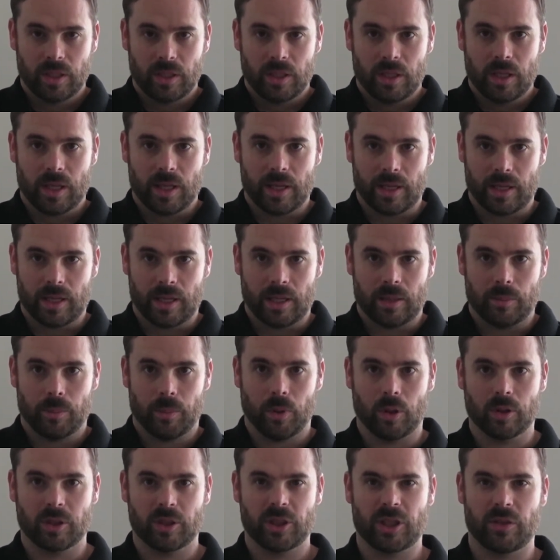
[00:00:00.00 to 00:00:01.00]

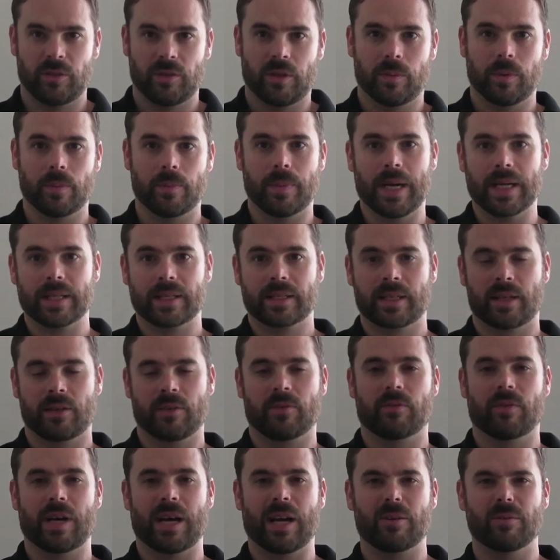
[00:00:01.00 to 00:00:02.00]
posture. The upper back is
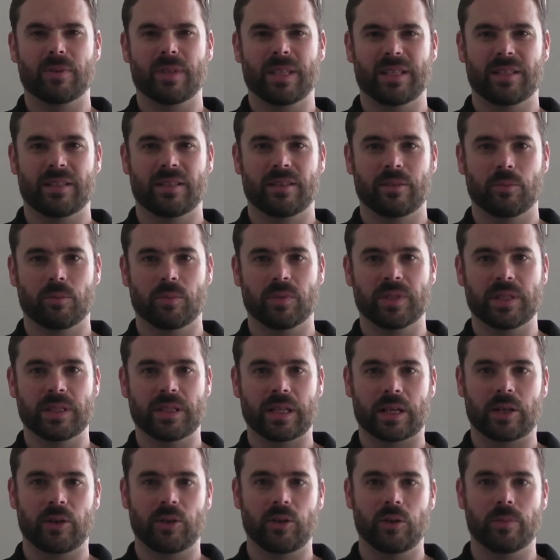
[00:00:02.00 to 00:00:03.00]
kind of rounded, almost
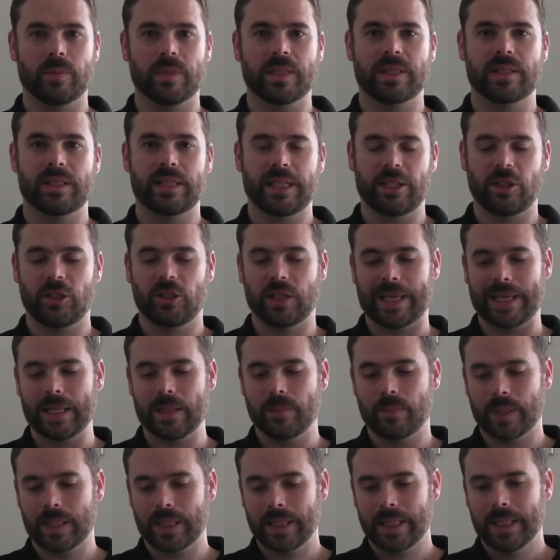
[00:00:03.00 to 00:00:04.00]
like a human C
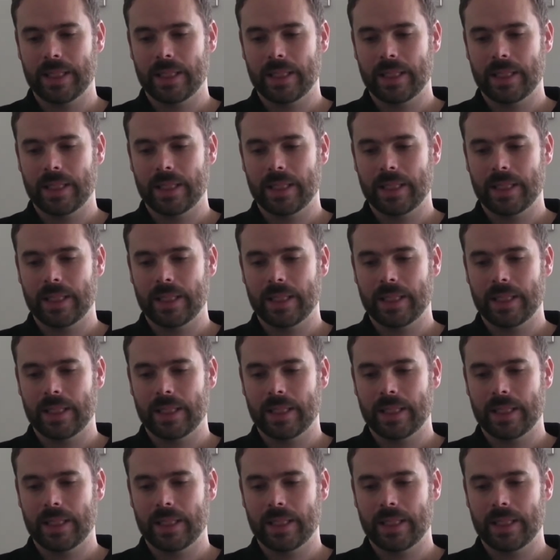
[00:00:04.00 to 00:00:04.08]
shape.